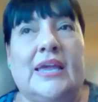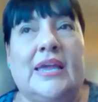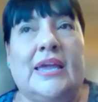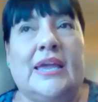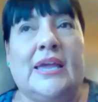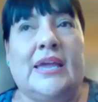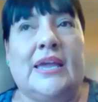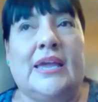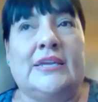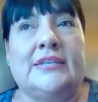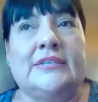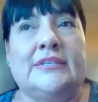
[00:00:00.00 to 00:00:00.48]

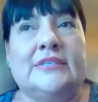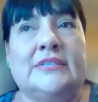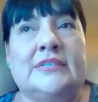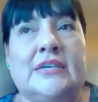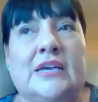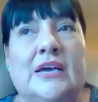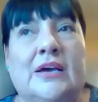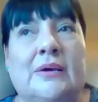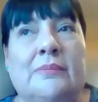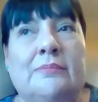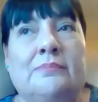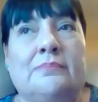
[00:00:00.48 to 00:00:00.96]
and
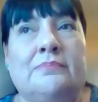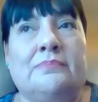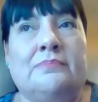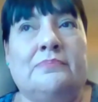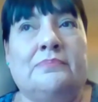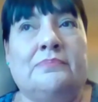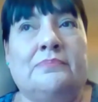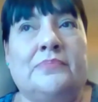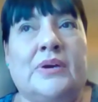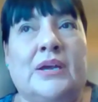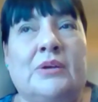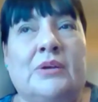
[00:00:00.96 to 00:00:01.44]

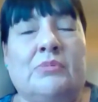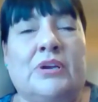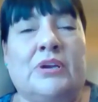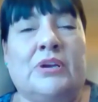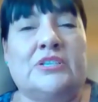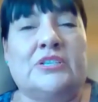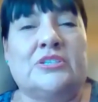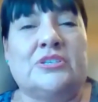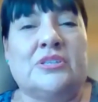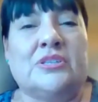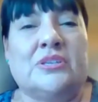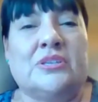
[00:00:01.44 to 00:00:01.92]
I
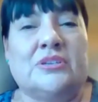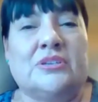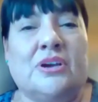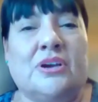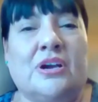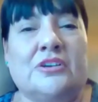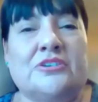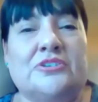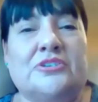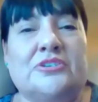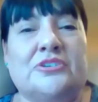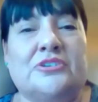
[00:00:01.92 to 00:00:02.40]
went to the
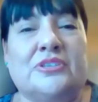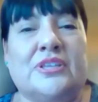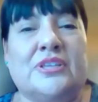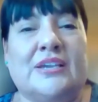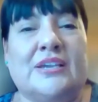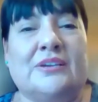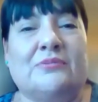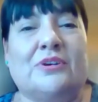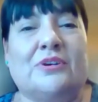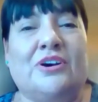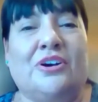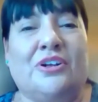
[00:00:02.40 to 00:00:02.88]
doctor
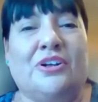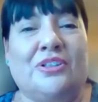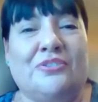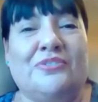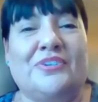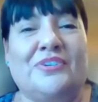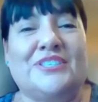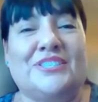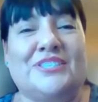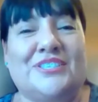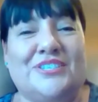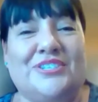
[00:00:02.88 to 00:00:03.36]
like all
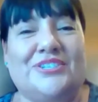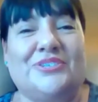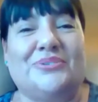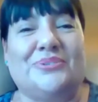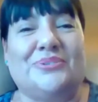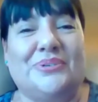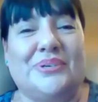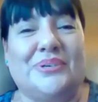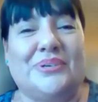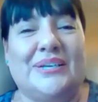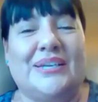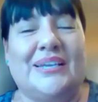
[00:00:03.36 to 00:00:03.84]
of us
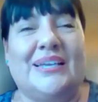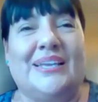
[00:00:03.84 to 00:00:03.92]
do.